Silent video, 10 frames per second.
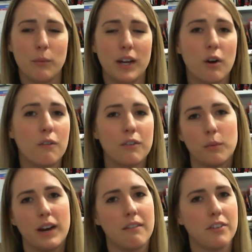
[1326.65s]
we go for
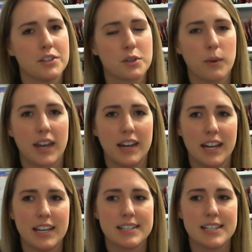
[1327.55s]
whatever is quick and
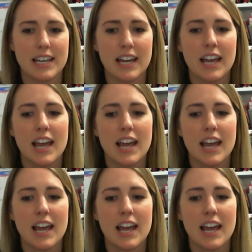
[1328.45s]
easy,